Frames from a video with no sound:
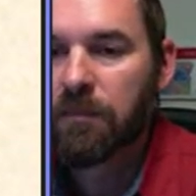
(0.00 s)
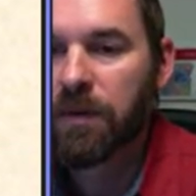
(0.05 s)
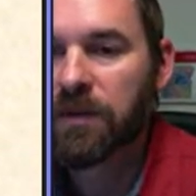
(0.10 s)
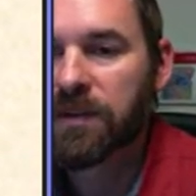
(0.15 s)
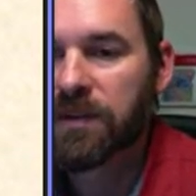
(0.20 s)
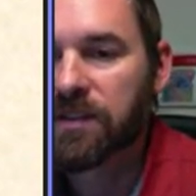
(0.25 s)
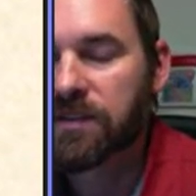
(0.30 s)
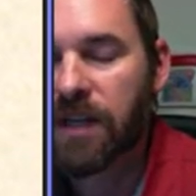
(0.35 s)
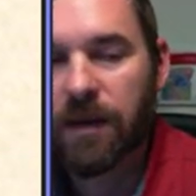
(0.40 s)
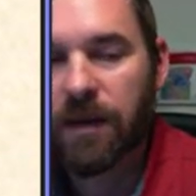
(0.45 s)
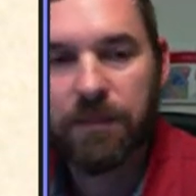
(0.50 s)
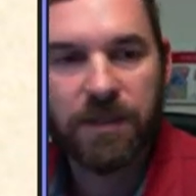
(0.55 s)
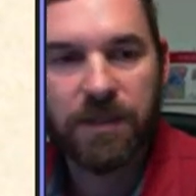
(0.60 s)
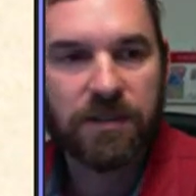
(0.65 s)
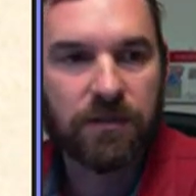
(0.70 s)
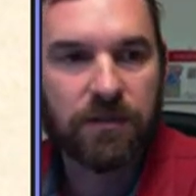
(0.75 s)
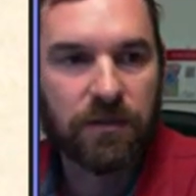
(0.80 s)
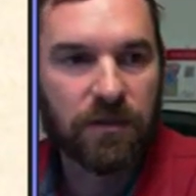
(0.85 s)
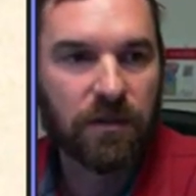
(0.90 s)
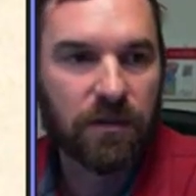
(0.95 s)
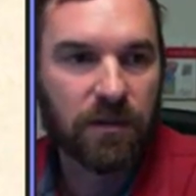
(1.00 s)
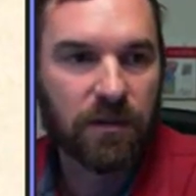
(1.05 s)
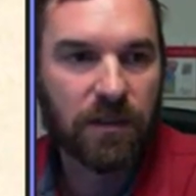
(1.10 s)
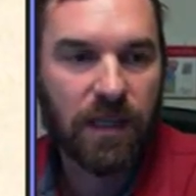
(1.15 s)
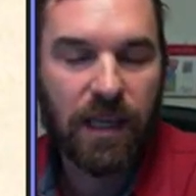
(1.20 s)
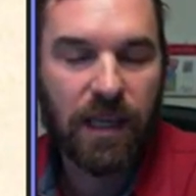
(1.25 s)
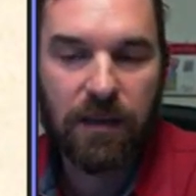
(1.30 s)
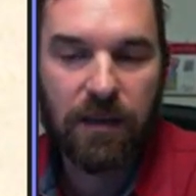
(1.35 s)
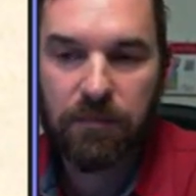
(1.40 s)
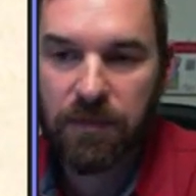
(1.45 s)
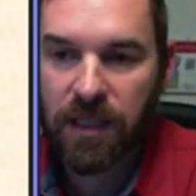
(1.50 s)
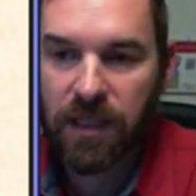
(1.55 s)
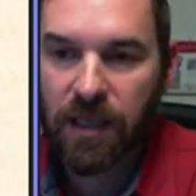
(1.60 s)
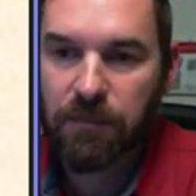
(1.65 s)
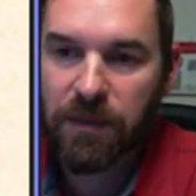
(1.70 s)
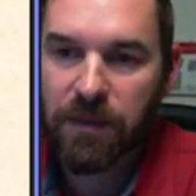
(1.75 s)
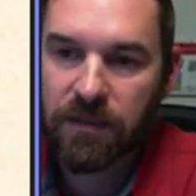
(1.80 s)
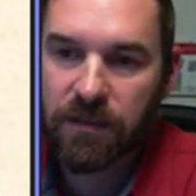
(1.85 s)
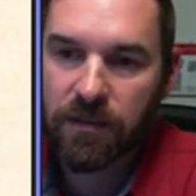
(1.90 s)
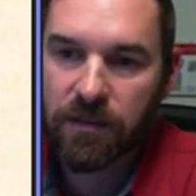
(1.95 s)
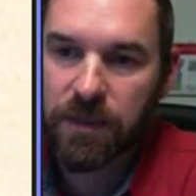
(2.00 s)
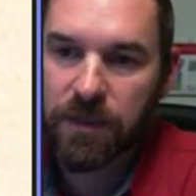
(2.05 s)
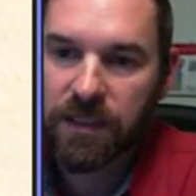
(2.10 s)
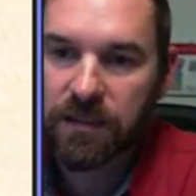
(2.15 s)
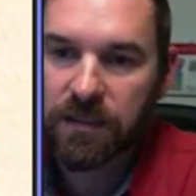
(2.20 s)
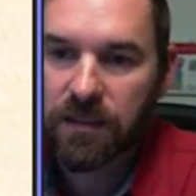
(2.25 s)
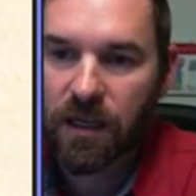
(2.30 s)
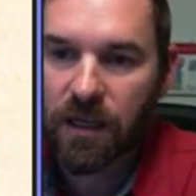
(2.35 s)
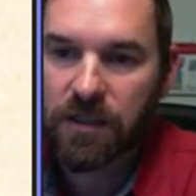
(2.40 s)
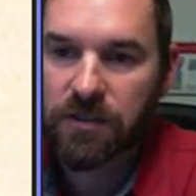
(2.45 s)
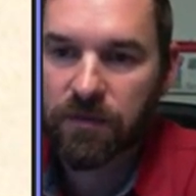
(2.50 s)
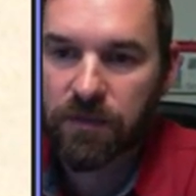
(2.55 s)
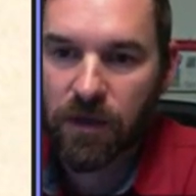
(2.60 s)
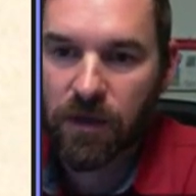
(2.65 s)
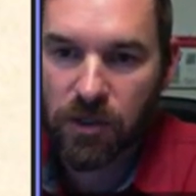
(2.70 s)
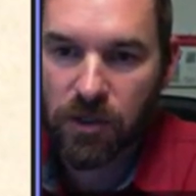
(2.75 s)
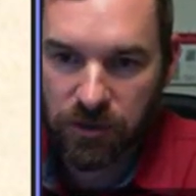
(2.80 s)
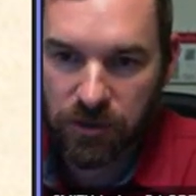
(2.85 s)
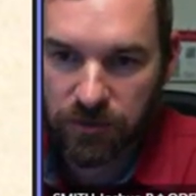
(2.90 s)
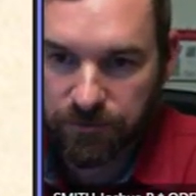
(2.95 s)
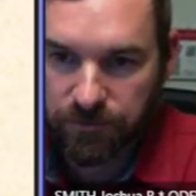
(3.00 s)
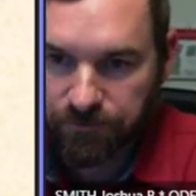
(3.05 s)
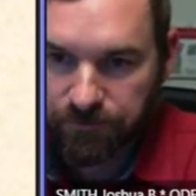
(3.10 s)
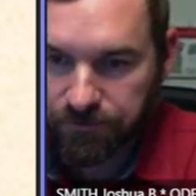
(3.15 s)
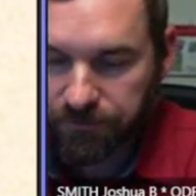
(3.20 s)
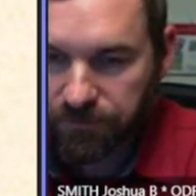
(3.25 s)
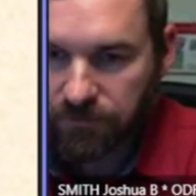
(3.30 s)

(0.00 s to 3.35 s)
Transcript: both these topics are, are can can be a little bit controversial